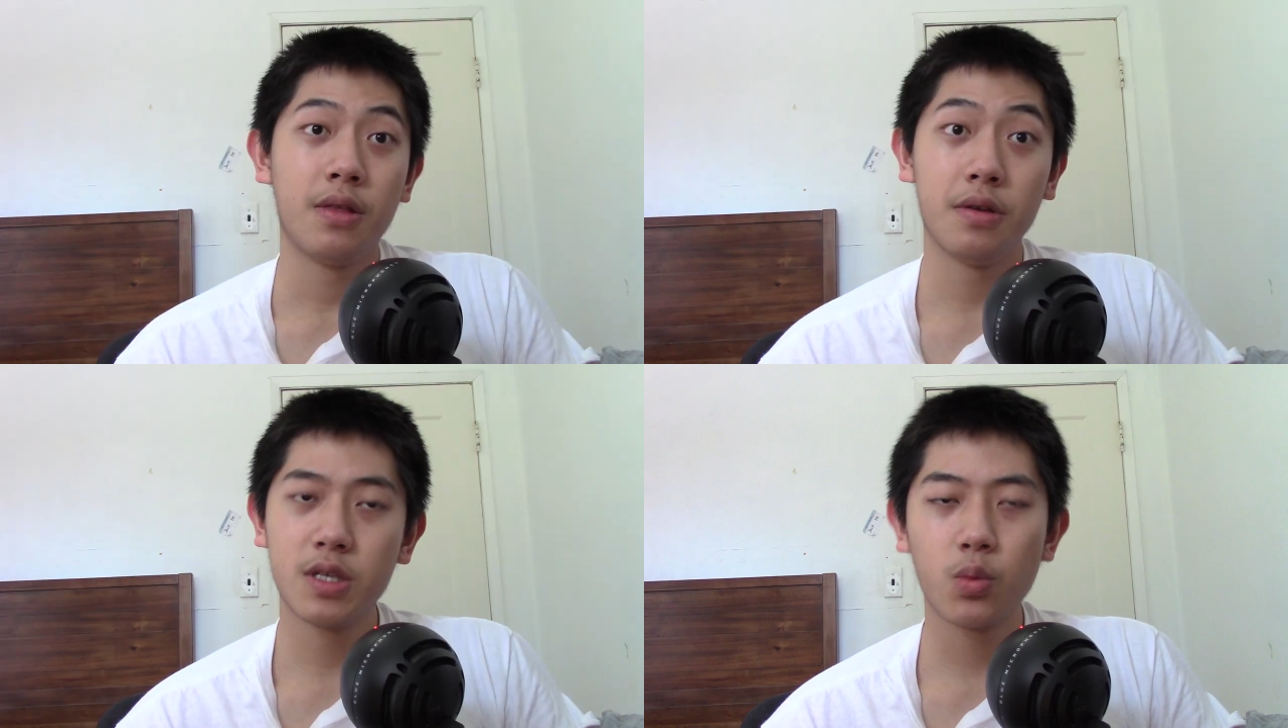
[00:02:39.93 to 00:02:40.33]

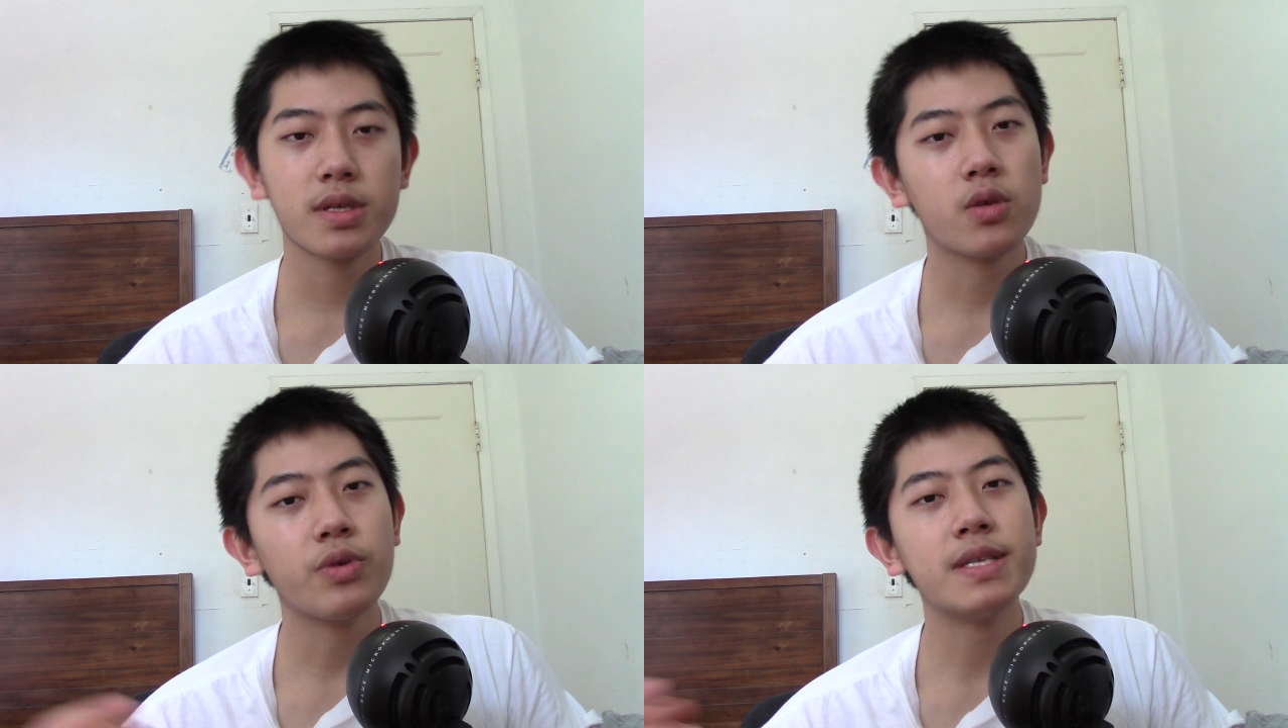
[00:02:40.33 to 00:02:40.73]
This
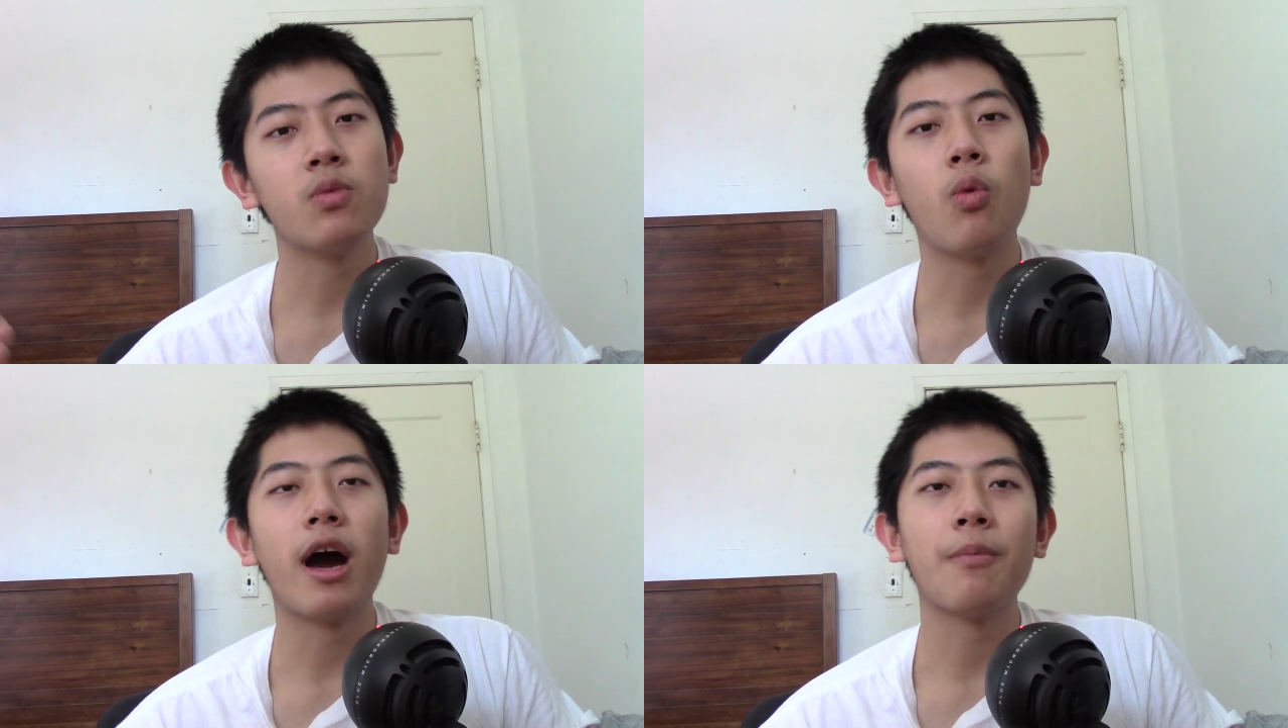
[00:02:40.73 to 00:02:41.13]
was the
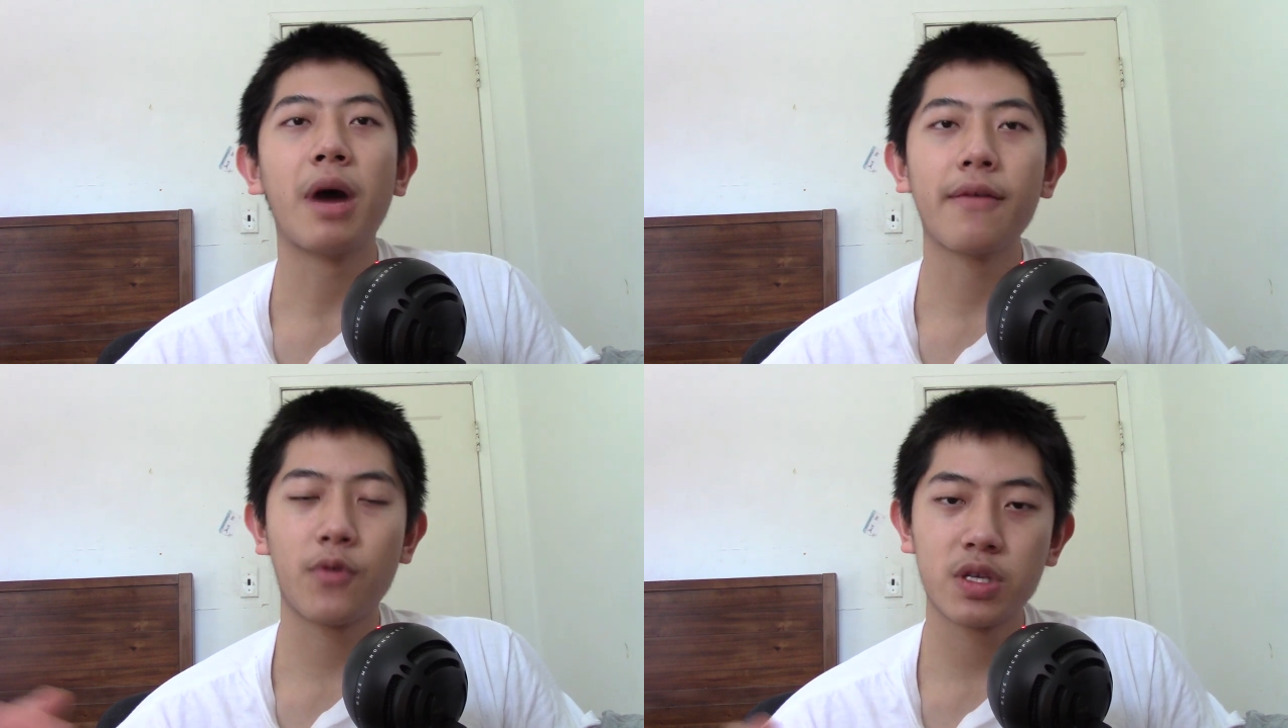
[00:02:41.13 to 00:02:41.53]
reason why
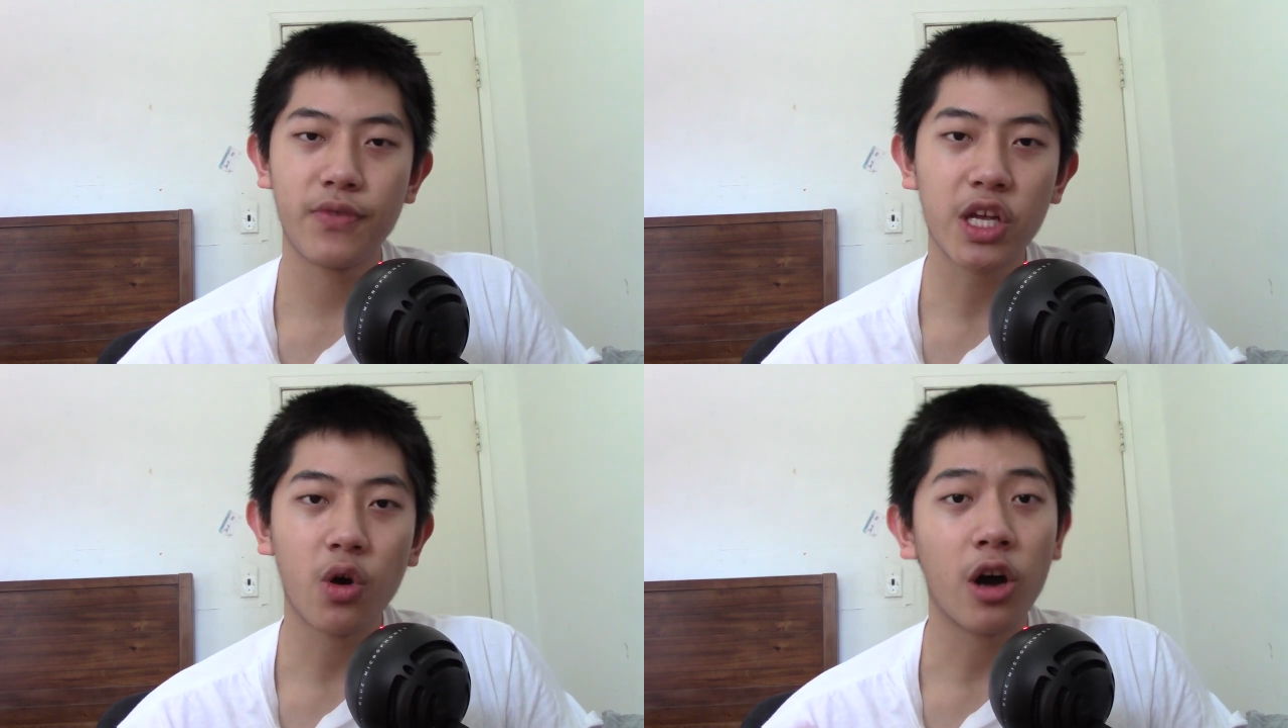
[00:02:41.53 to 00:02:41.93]
my
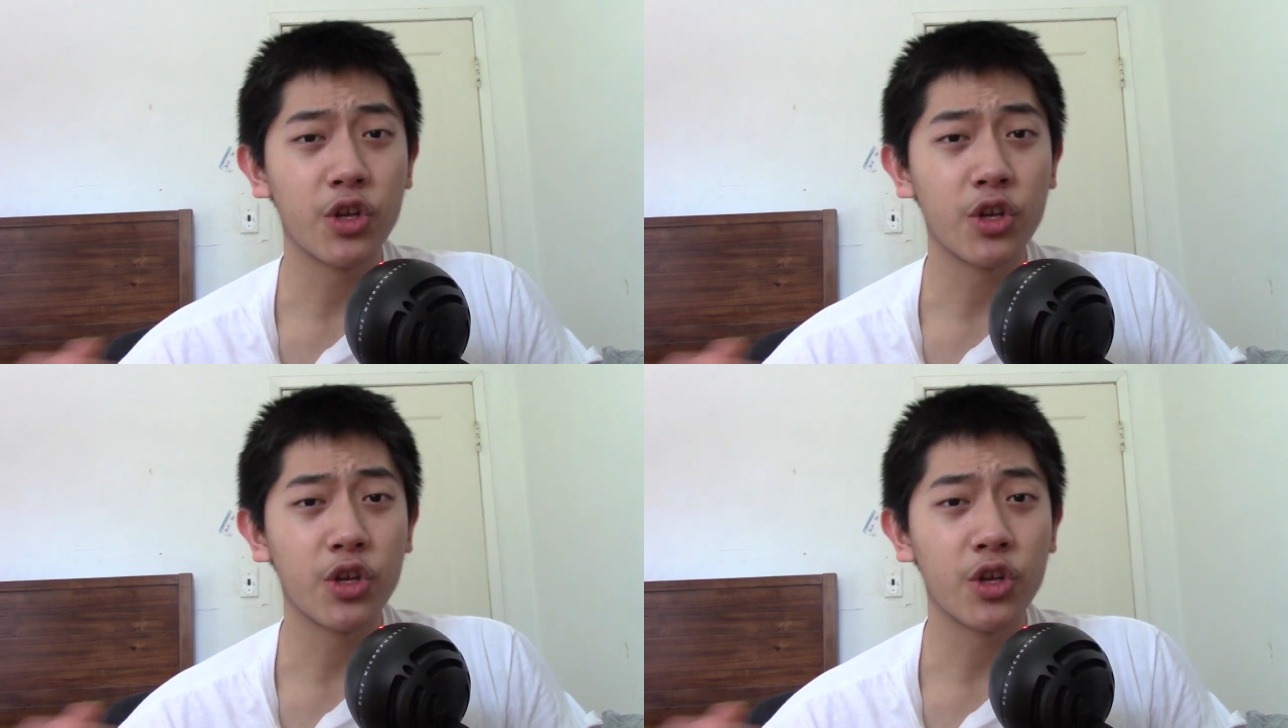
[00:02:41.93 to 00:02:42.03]
first video